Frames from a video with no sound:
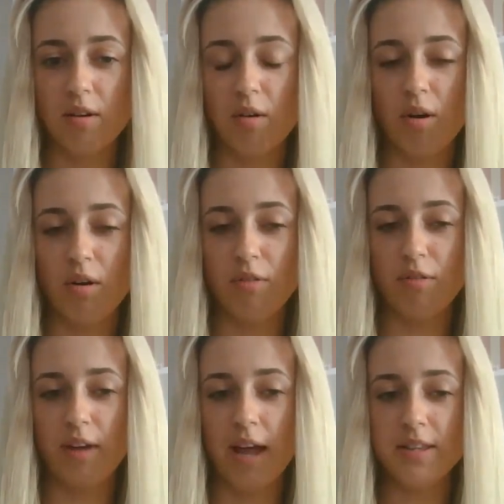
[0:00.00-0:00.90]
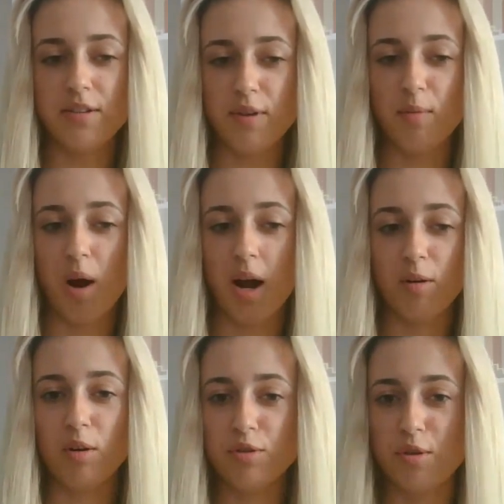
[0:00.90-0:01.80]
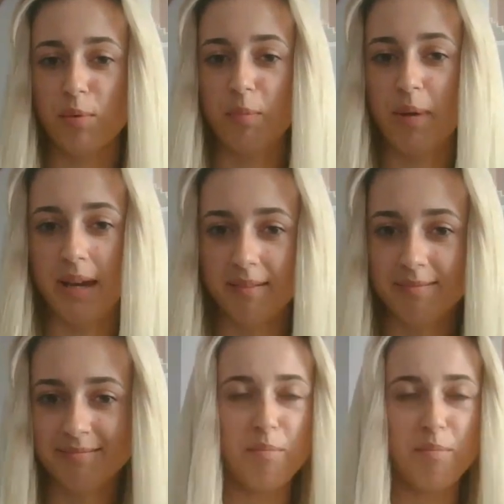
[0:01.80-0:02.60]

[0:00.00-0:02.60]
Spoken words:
of entering what I call triple P,